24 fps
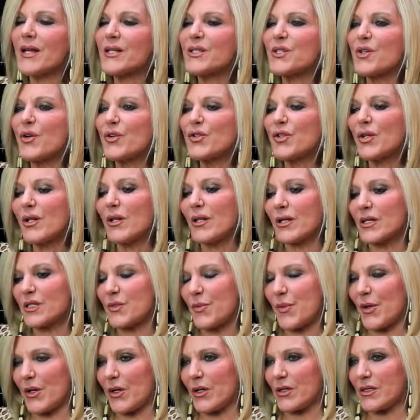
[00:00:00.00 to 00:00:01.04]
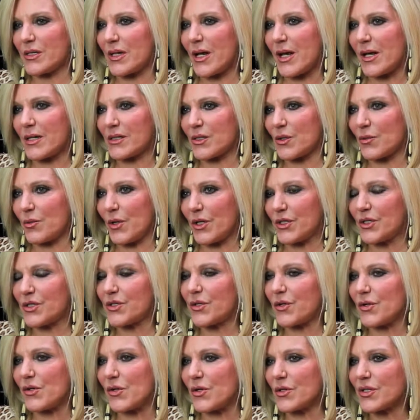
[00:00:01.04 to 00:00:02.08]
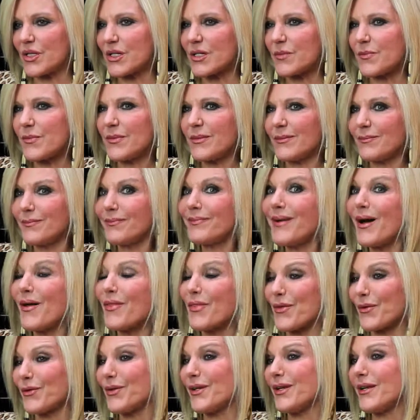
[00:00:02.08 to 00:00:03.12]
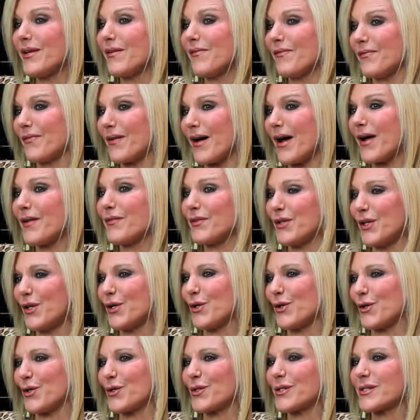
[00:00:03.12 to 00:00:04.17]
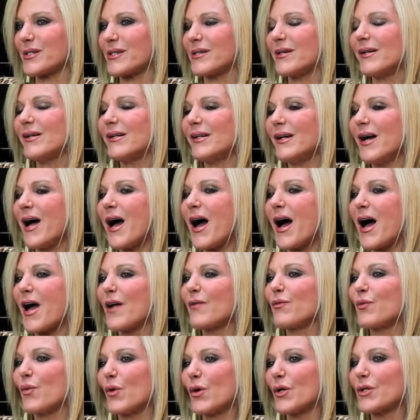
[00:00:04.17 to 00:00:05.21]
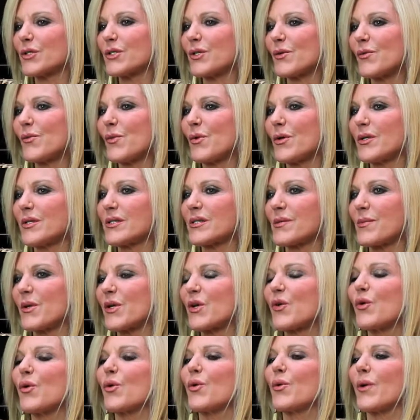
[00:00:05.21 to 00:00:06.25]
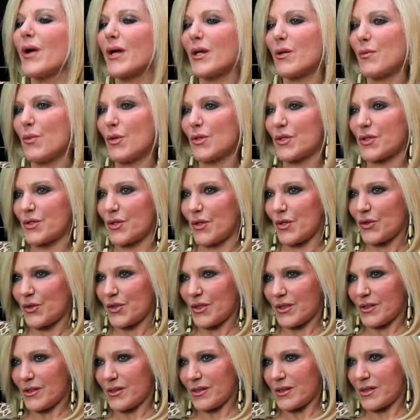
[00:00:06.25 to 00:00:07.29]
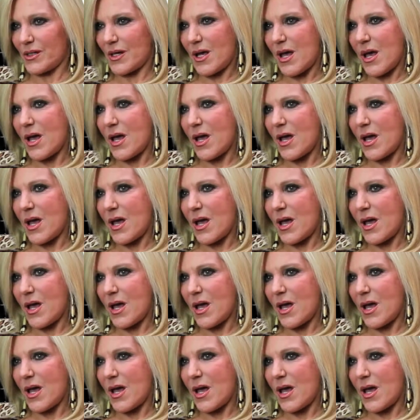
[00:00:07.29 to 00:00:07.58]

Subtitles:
surgical experience as a registered nurse is about 35 years. I've worked with some incredible surgeons,